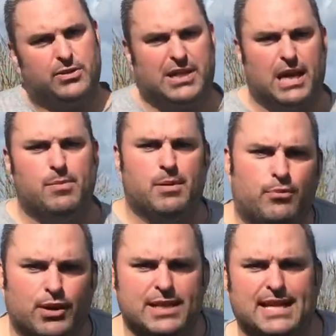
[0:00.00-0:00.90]
it's getting a bit
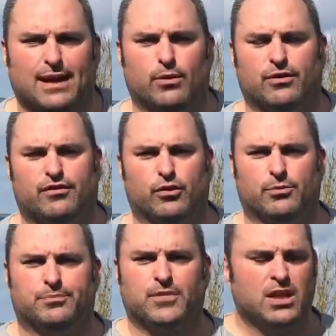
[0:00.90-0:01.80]
breezy out on the
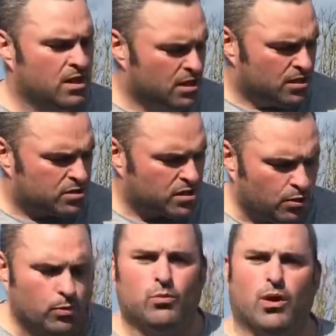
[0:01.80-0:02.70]
front.
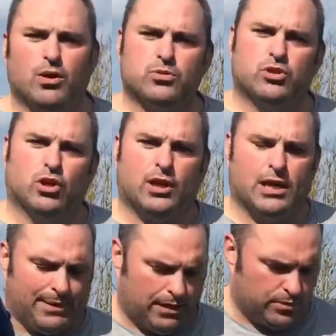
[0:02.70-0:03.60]
So what I was
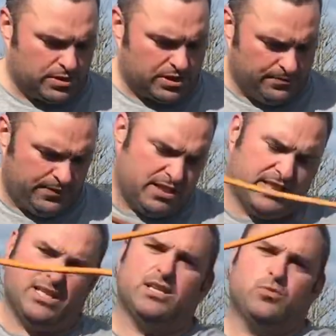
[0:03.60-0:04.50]
talking about was,
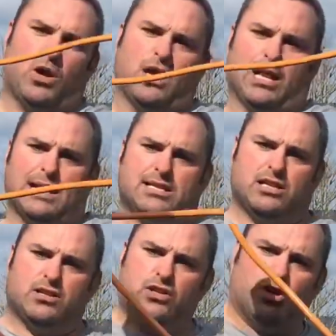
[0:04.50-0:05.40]
this is what I class
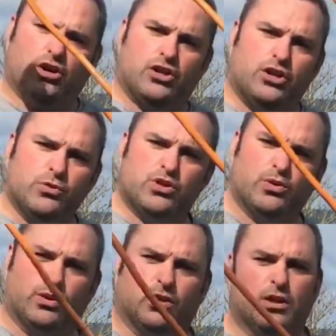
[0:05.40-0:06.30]
as your
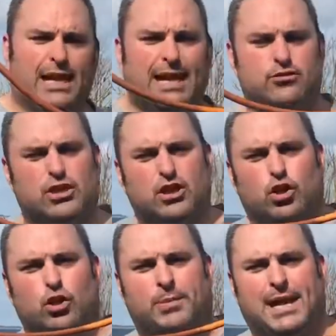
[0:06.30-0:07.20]
usual electric
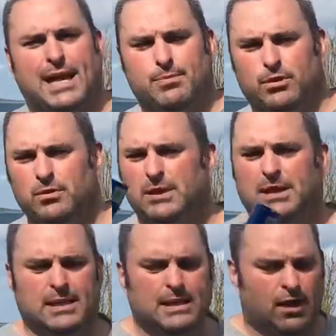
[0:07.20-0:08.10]
hookup cable.
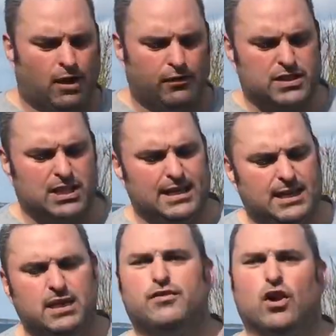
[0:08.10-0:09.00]

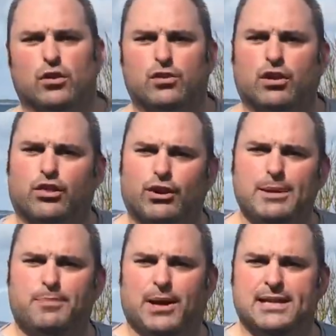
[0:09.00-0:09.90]
Obviously you've got the
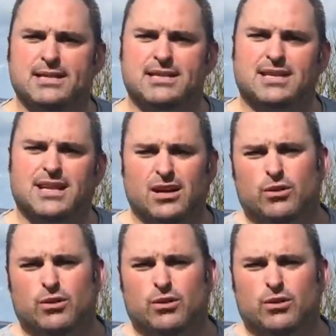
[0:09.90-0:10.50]
3 pins,